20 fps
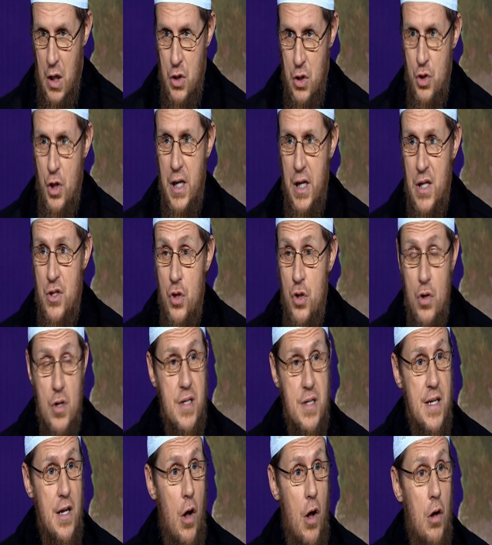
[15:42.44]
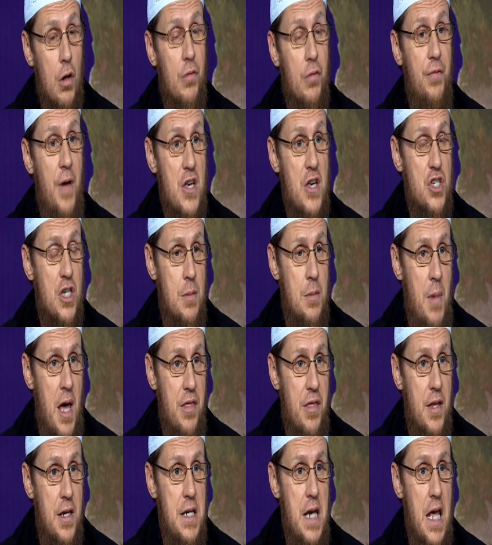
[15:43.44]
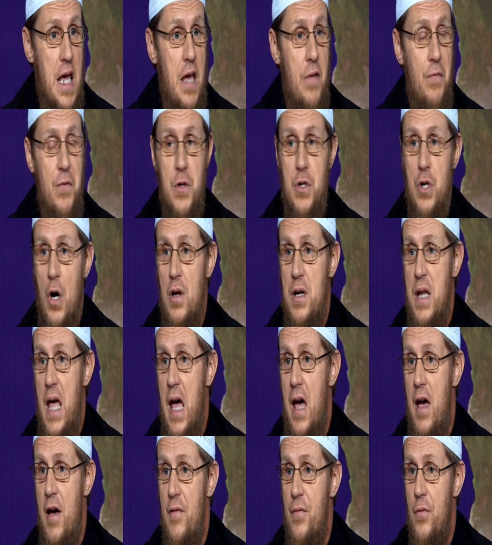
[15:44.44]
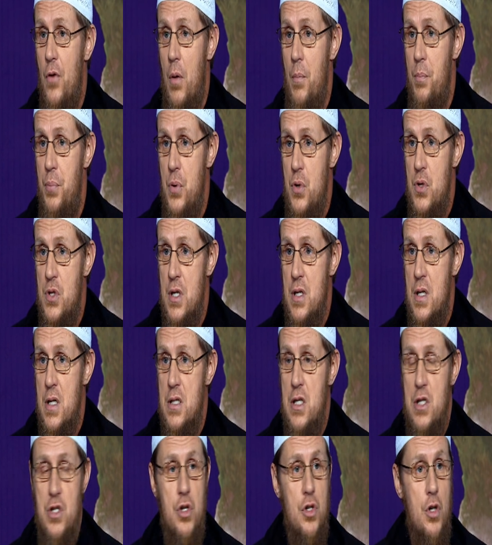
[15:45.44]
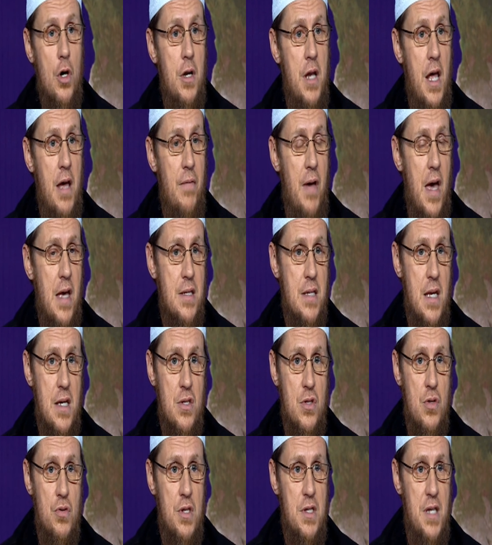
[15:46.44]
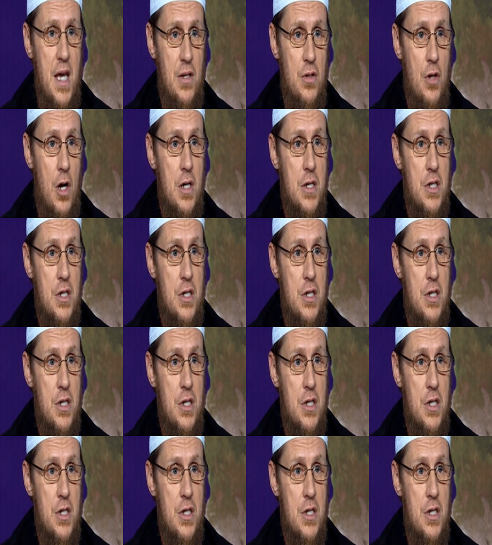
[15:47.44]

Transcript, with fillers: you can use the old fashioned method if you don't have computers and you don't have access to the technology.